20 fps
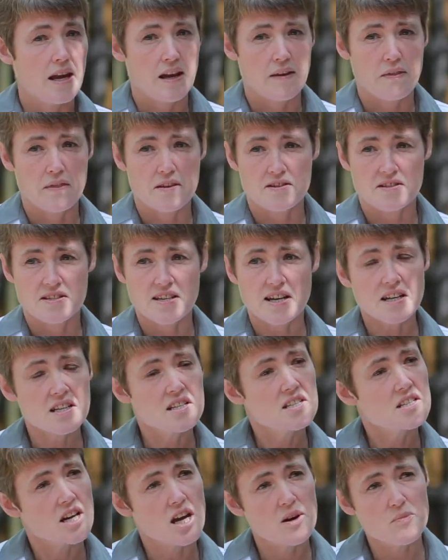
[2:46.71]
And the
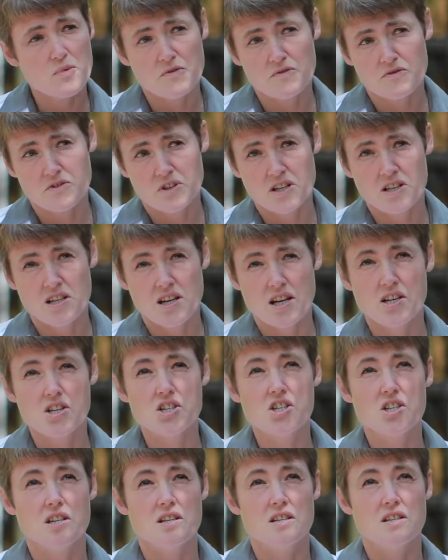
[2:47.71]
second type of
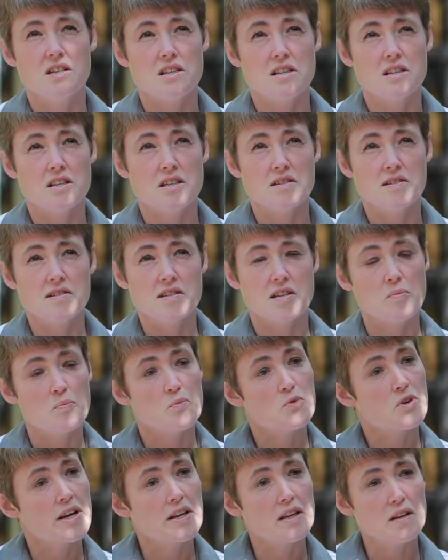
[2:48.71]
radiation is um,
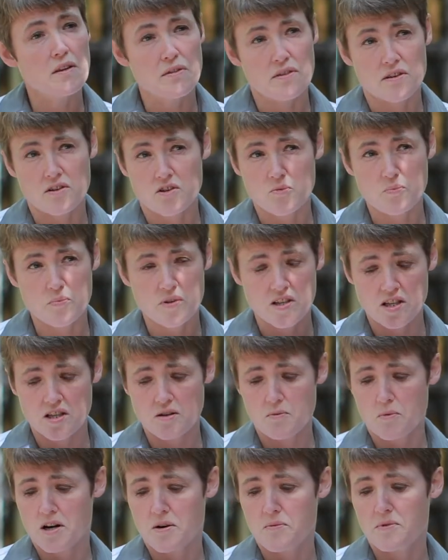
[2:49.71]

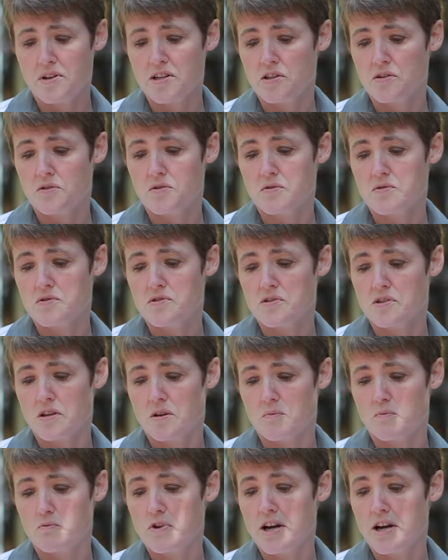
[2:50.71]
brachytherapy, where we use um,